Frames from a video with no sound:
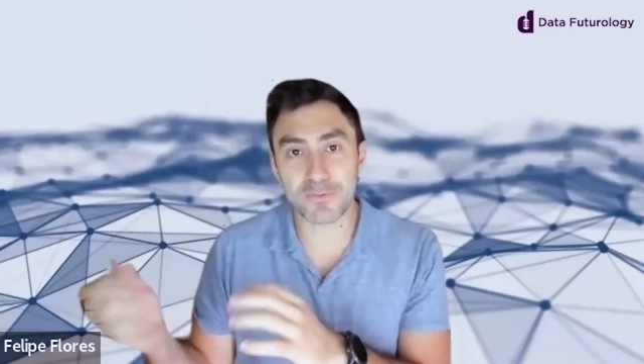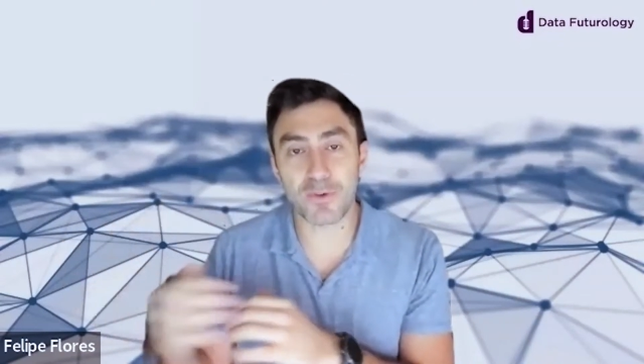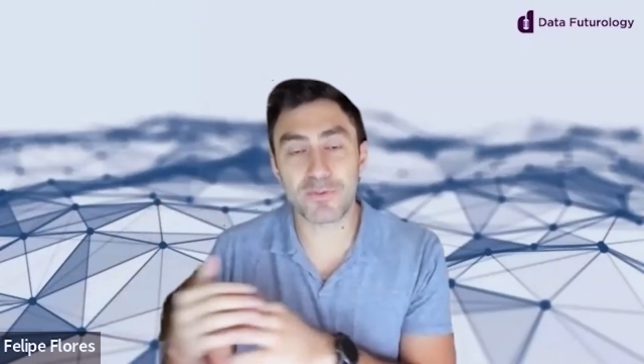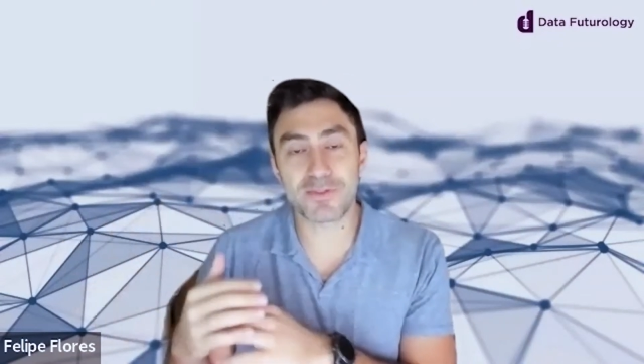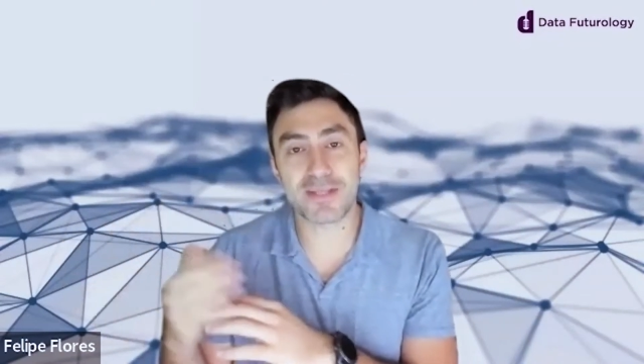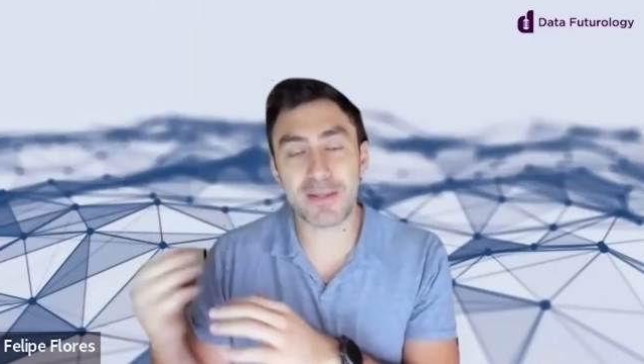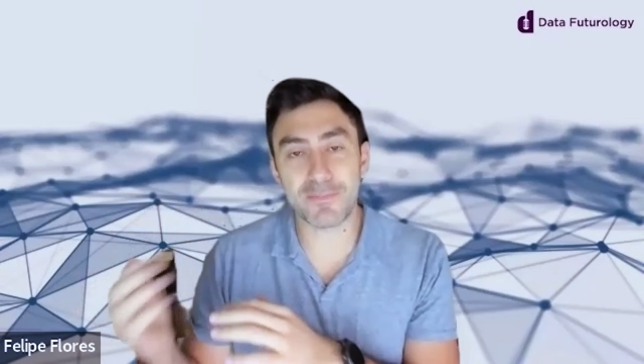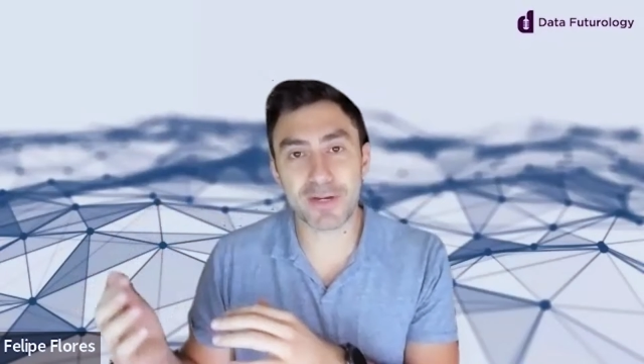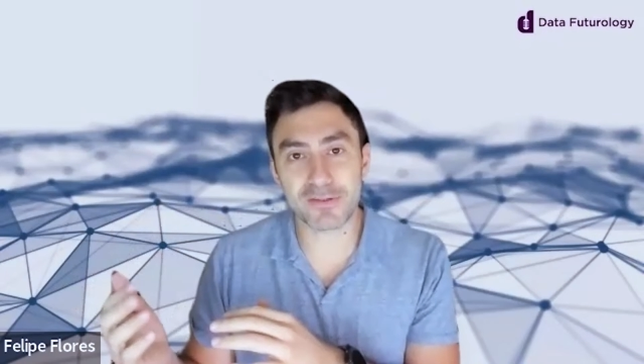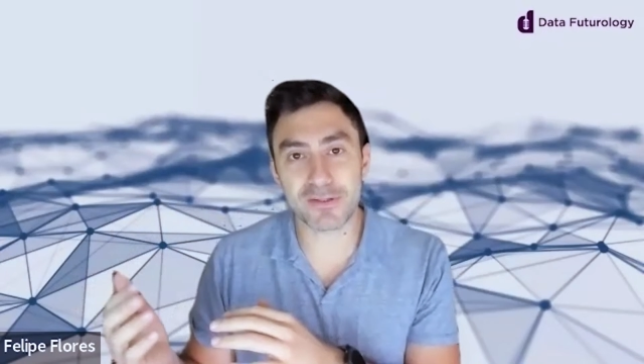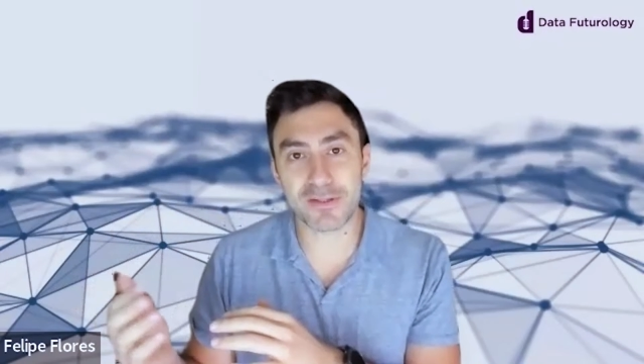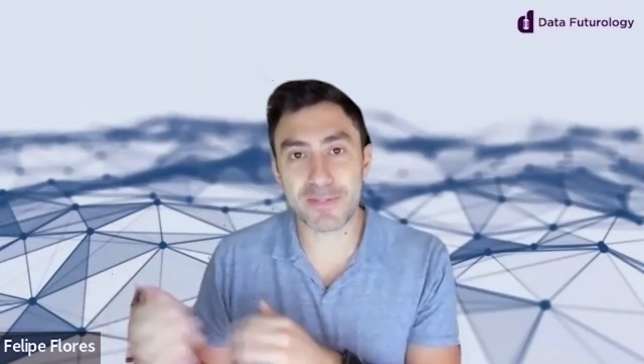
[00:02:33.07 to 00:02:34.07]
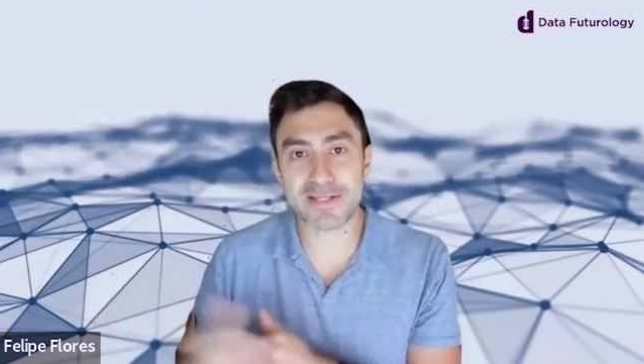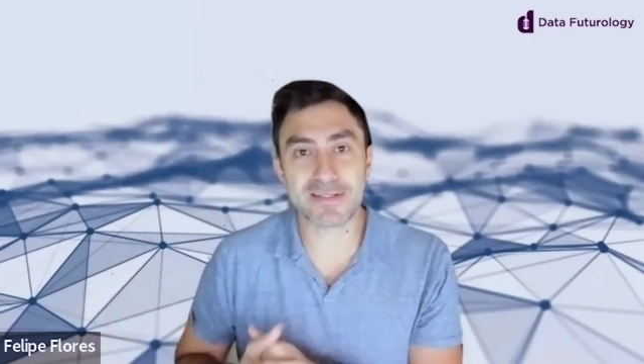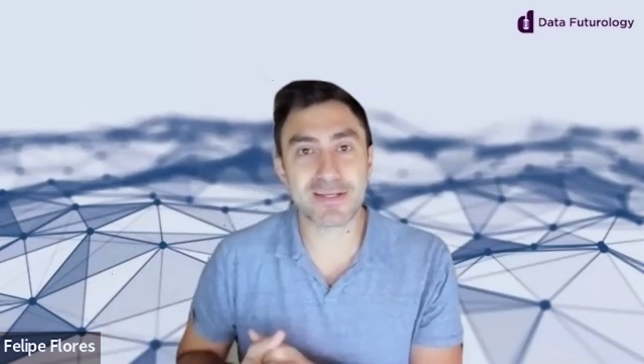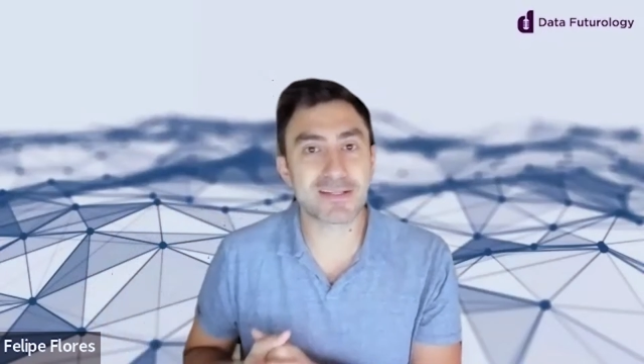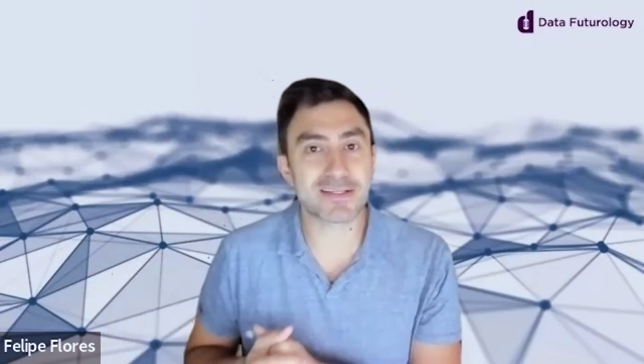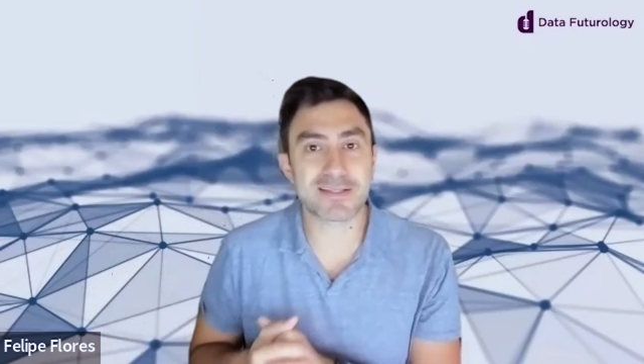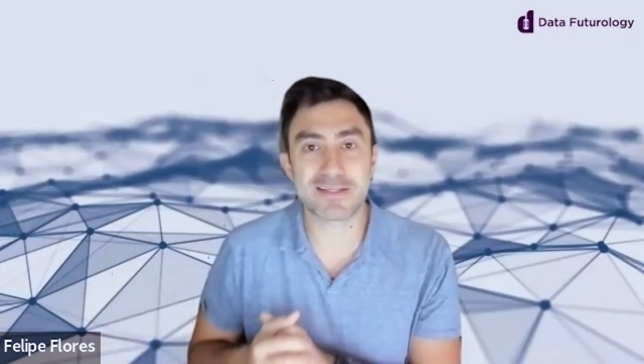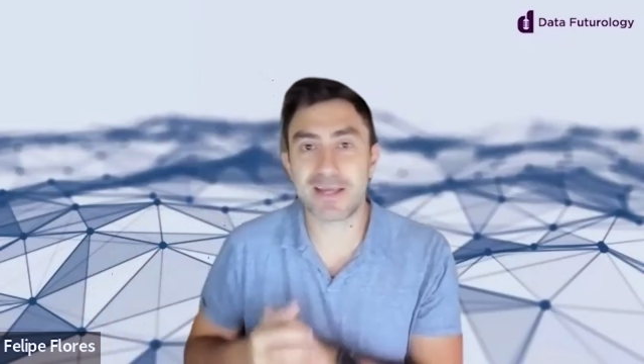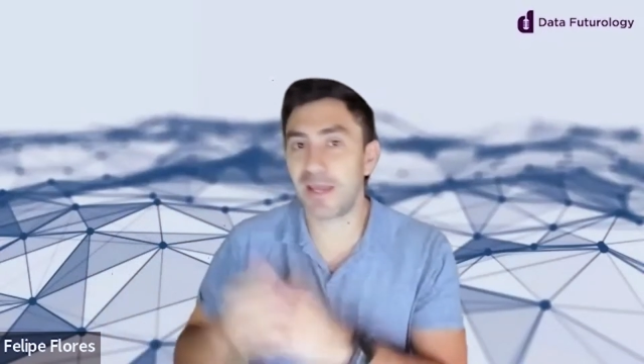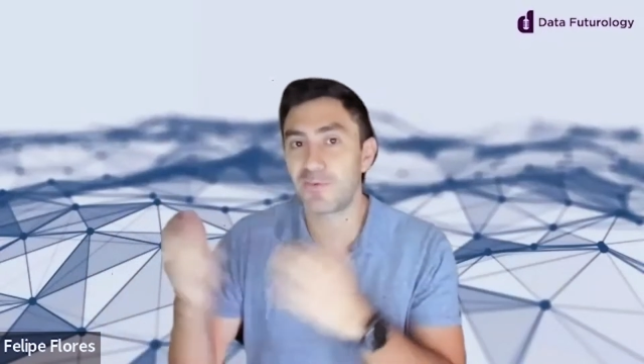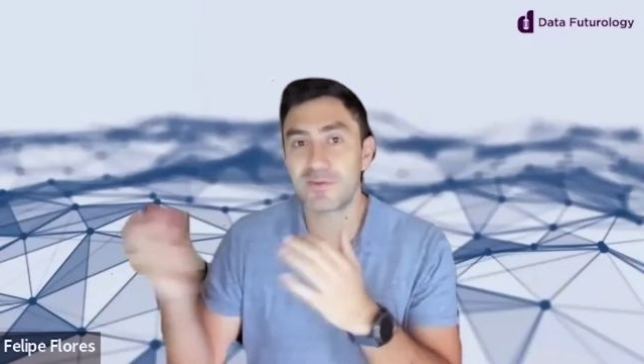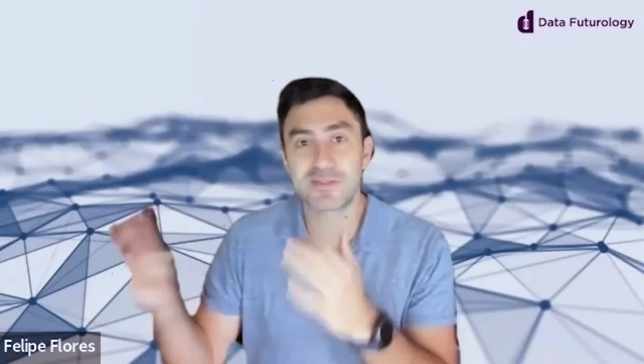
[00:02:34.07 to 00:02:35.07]
what was the impact to the business, and
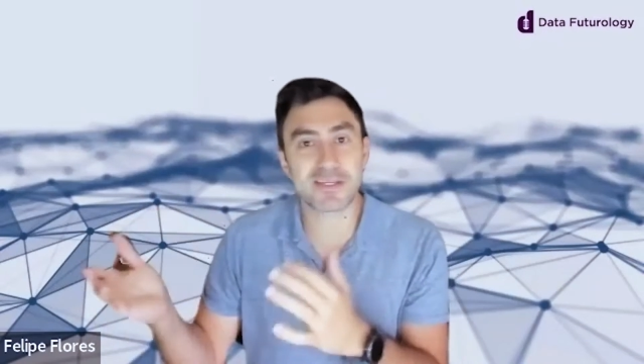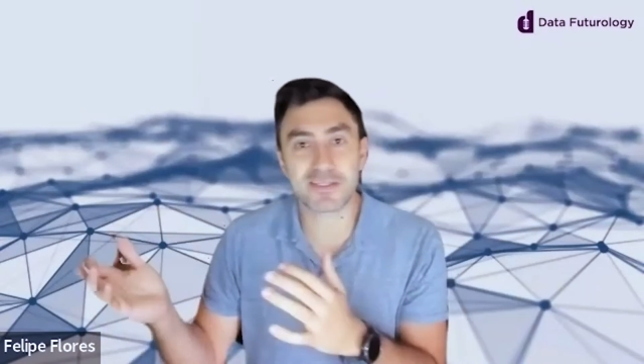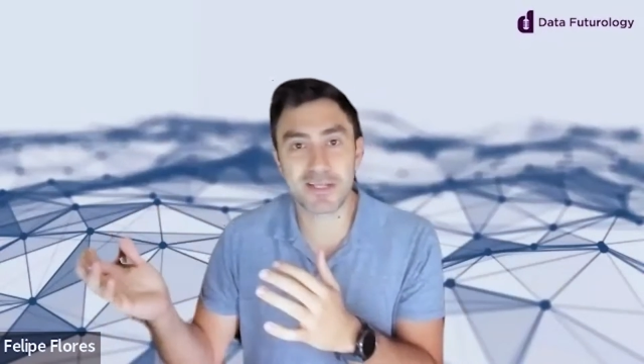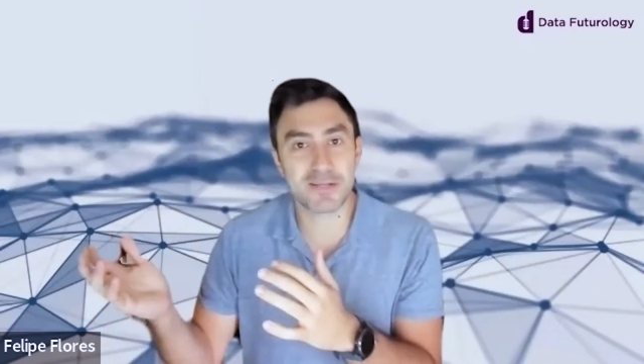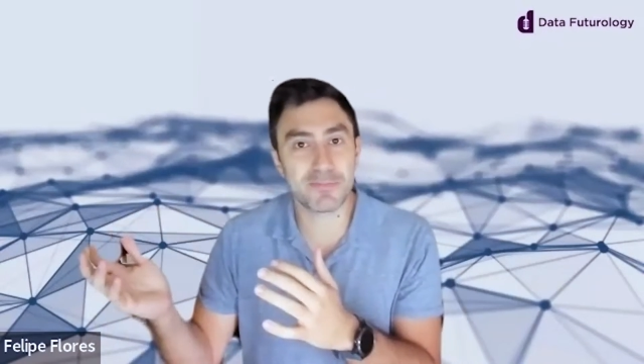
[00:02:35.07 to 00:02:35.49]
say it was $16